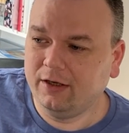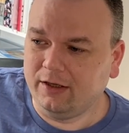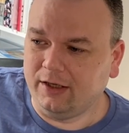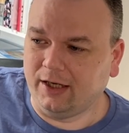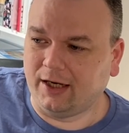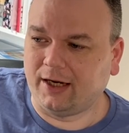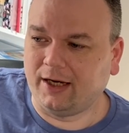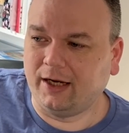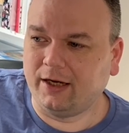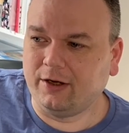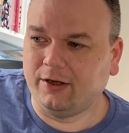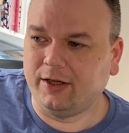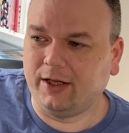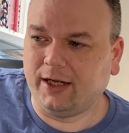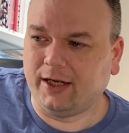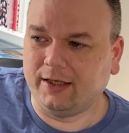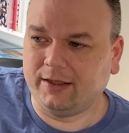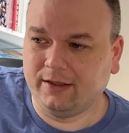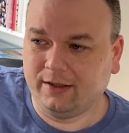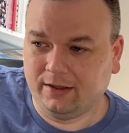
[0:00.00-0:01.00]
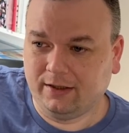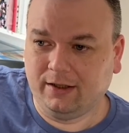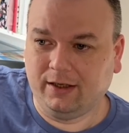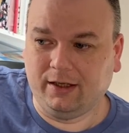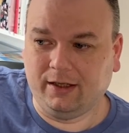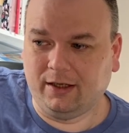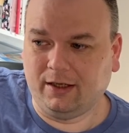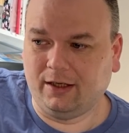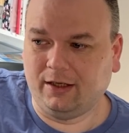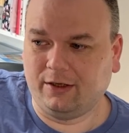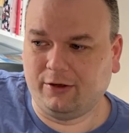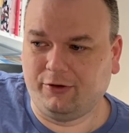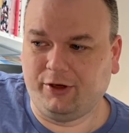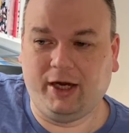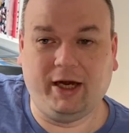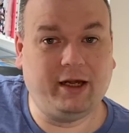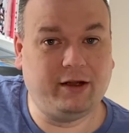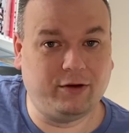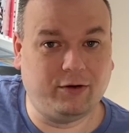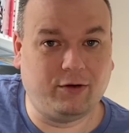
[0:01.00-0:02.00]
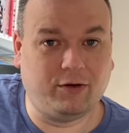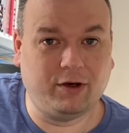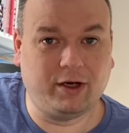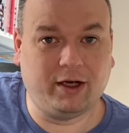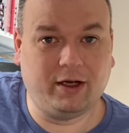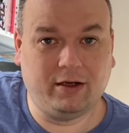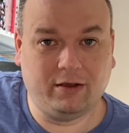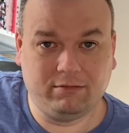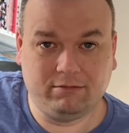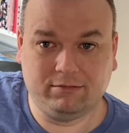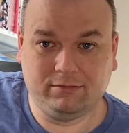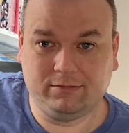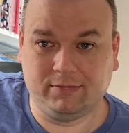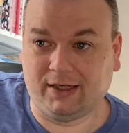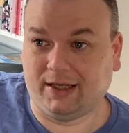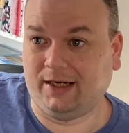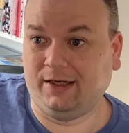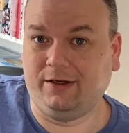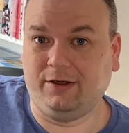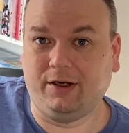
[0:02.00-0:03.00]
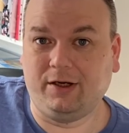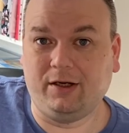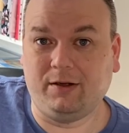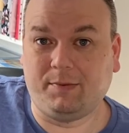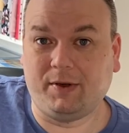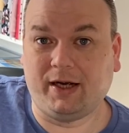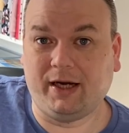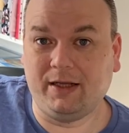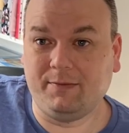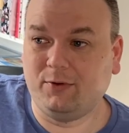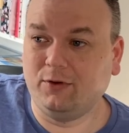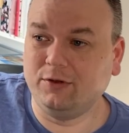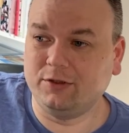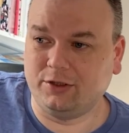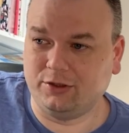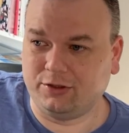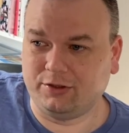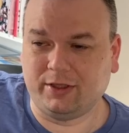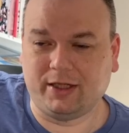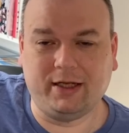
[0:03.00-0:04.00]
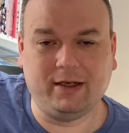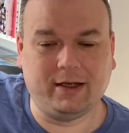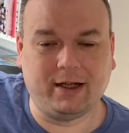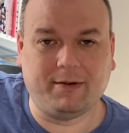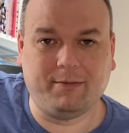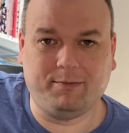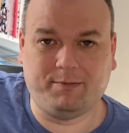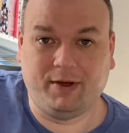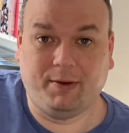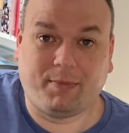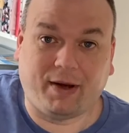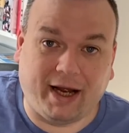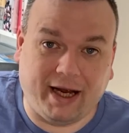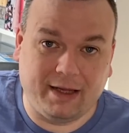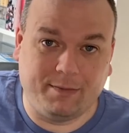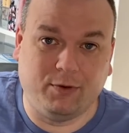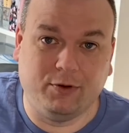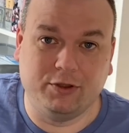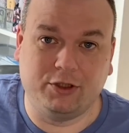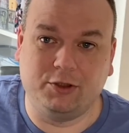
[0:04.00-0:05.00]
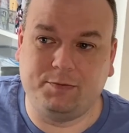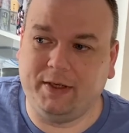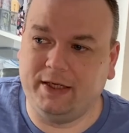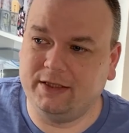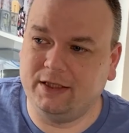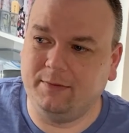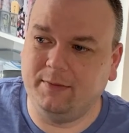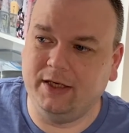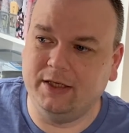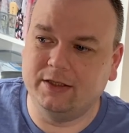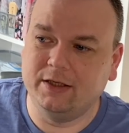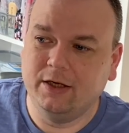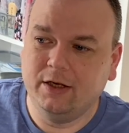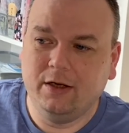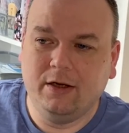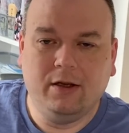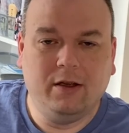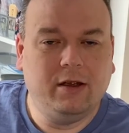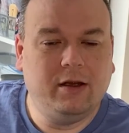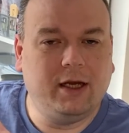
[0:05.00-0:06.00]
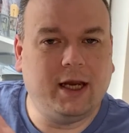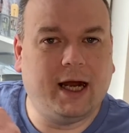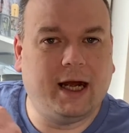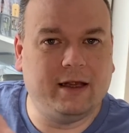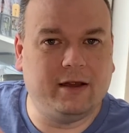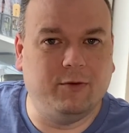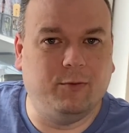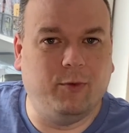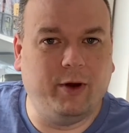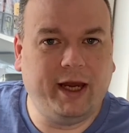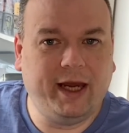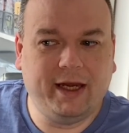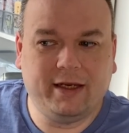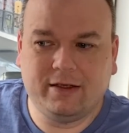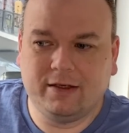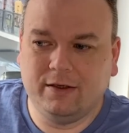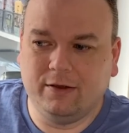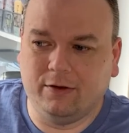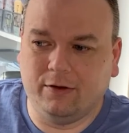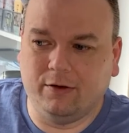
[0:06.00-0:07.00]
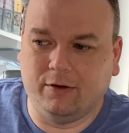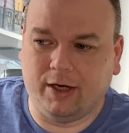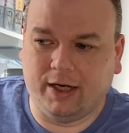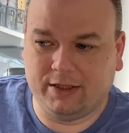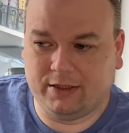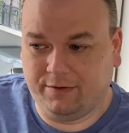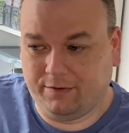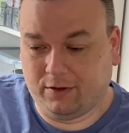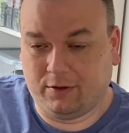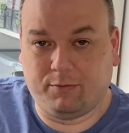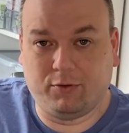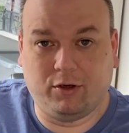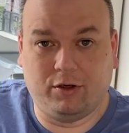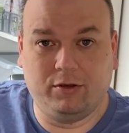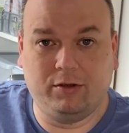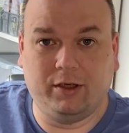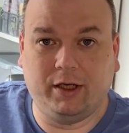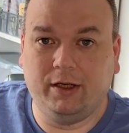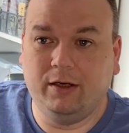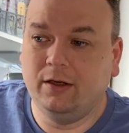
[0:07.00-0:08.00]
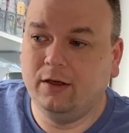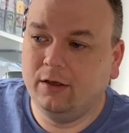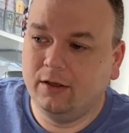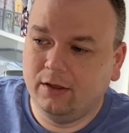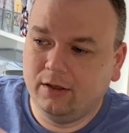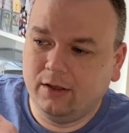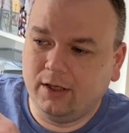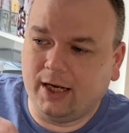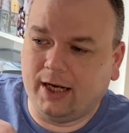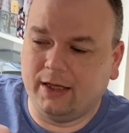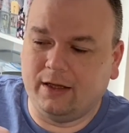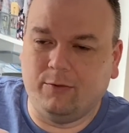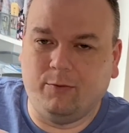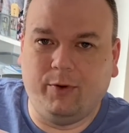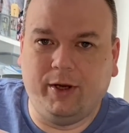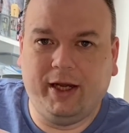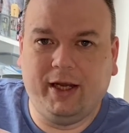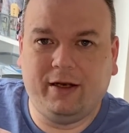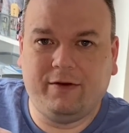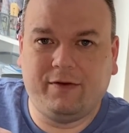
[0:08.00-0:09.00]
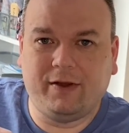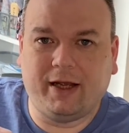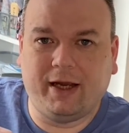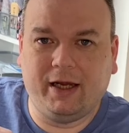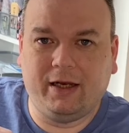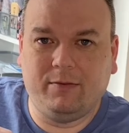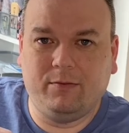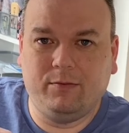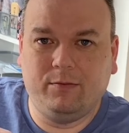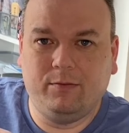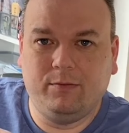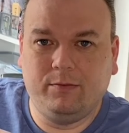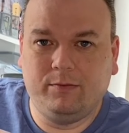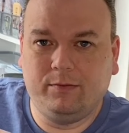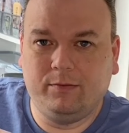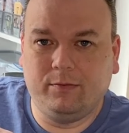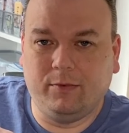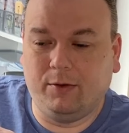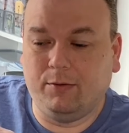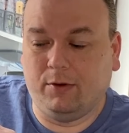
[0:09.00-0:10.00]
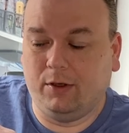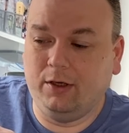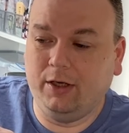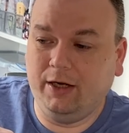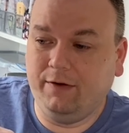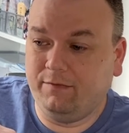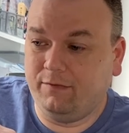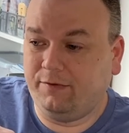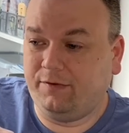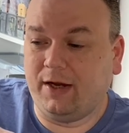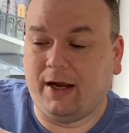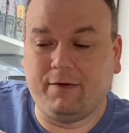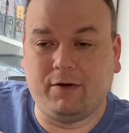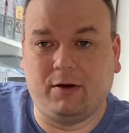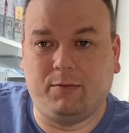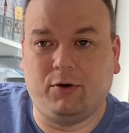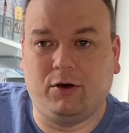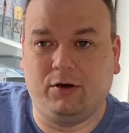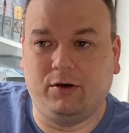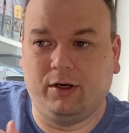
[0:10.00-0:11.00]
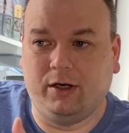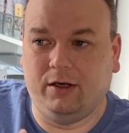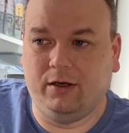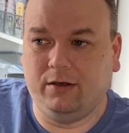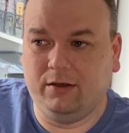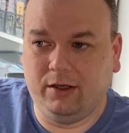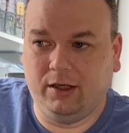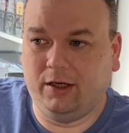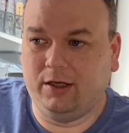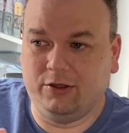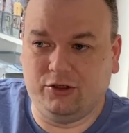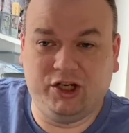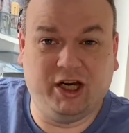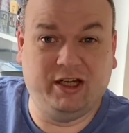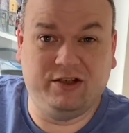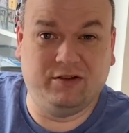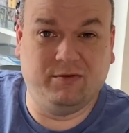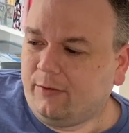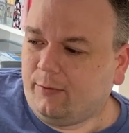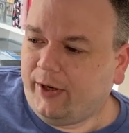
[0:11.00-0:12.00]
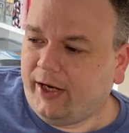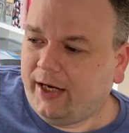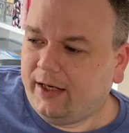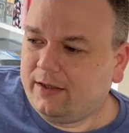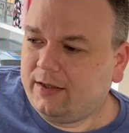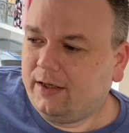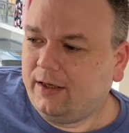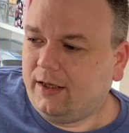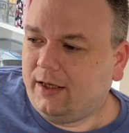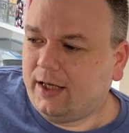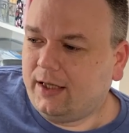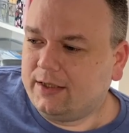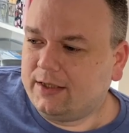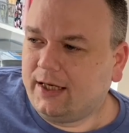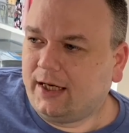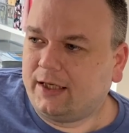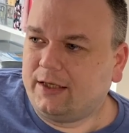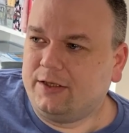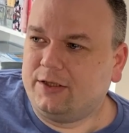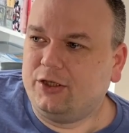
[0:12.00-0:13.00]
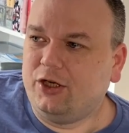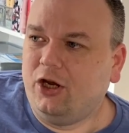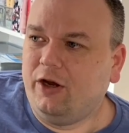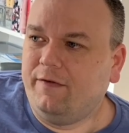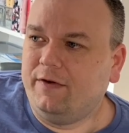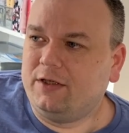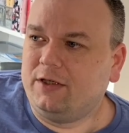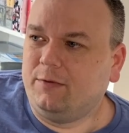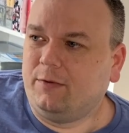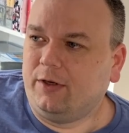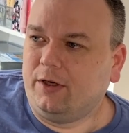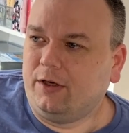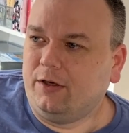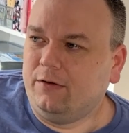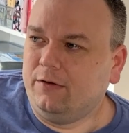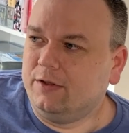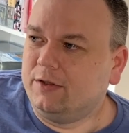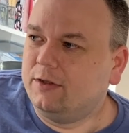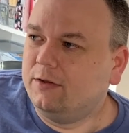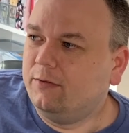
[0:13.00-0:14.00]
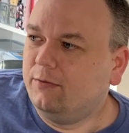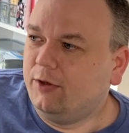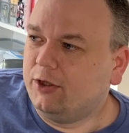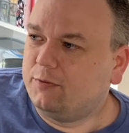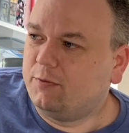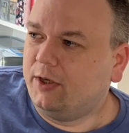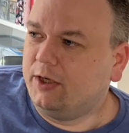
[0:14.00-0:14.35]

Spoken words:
You click on that and it'll create the order and you can apply the postage. So then apply the postage basically means you add the weight, unless you've got a product in, add the weight of the item. Well, even if you have got a product in, you can change the weight and then select the service you want to use, which